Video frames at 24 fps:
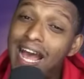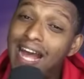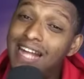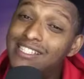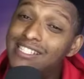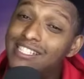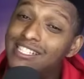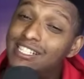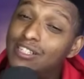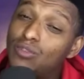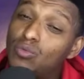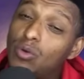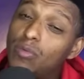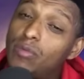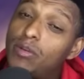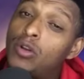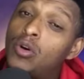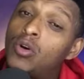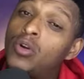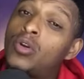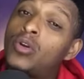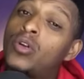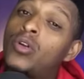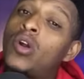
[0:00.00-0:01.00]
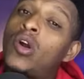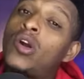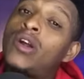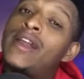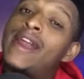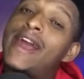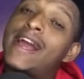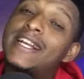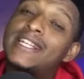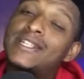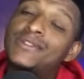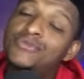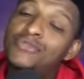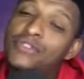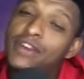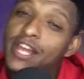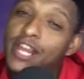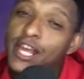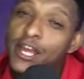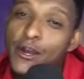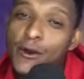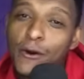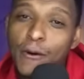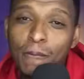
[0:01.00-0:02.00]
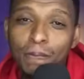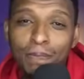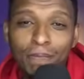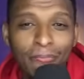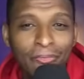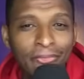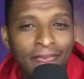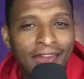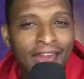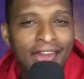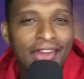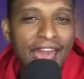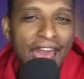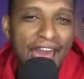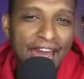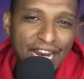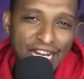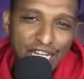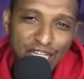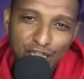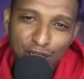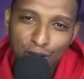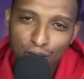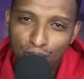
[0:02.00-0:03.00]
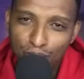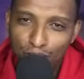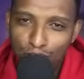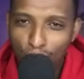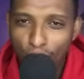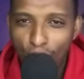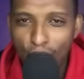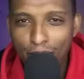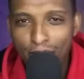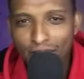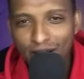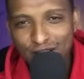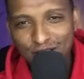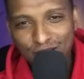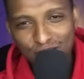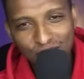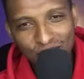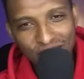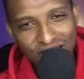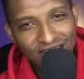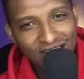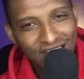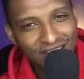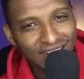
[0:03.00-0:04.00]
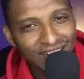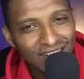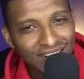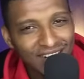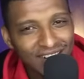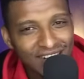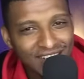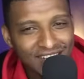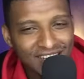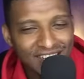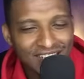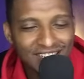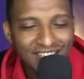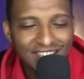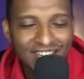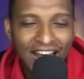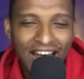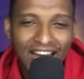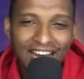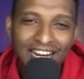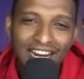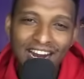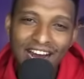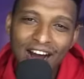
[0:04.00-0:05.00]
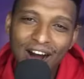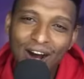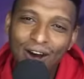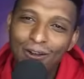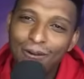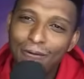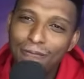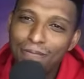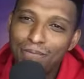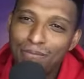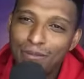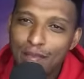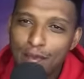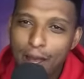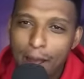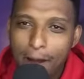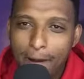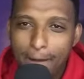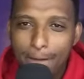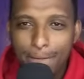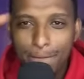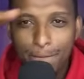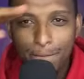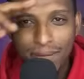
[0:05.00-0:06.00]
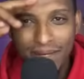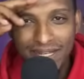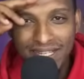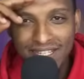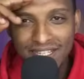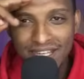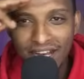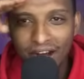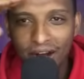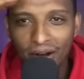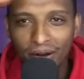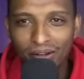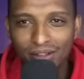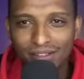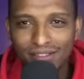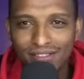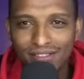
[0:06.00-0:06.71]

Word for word: Until we meet on, on our next video. It is your boy Mixo here, shining out. Peace out.